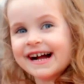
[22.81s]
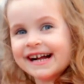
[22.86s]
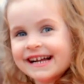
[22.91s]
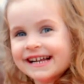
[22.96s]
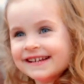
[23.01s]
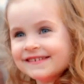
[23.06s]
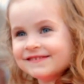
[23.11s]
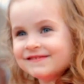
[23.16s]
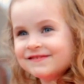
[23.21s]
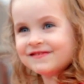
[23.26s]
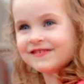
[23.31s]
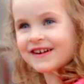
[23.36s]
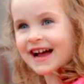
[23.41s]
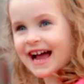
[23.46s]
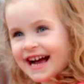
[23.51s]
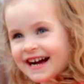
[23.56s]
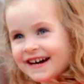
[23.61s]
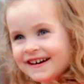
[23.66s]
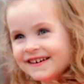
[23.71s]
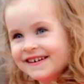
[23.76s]
was like a
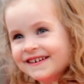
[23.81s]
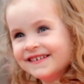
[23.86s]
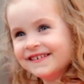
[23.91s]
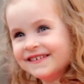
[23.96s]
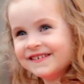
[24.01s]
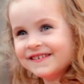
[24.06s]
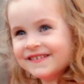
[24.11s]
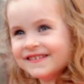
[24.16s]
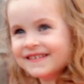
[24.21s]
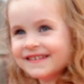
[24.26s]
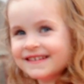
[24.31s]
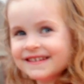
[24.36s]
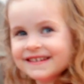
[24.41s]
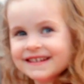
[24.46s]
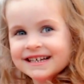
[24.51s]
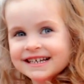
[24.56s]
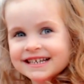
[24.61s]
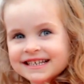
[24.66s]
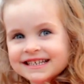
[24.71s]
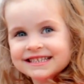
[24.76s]
week she turned 3. It
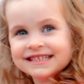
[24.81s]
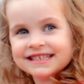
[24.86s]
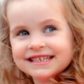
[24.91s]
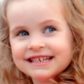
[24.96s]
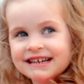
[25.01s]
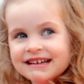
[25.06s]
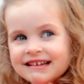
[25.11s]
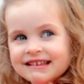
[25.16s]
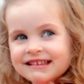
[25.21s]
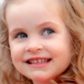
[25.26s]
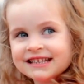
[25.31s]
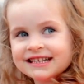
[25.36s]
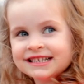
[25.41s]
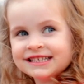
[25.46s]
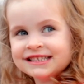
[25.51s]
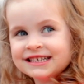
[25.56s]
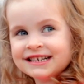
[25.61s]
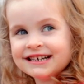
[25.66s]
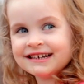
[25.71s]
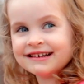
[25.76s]
was just like a little
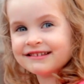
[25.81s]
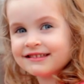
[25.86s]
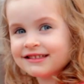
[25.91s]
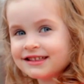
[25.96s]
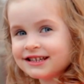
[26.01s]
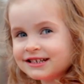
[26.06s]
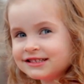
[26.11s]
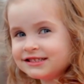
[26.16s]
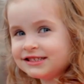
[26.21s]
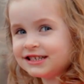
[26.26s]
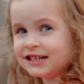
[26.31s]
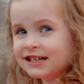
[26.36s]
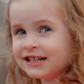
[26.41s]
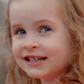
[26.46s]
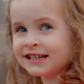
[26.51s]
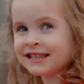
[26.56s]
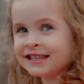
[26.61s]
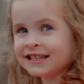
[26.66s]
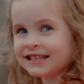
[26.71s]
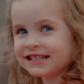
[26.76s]
switch in her had
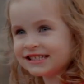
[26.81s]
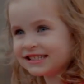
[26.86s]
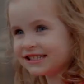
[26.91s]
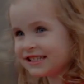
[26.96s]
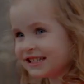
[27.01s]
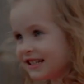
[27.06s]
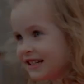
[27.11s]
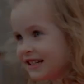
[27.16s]
been flipped.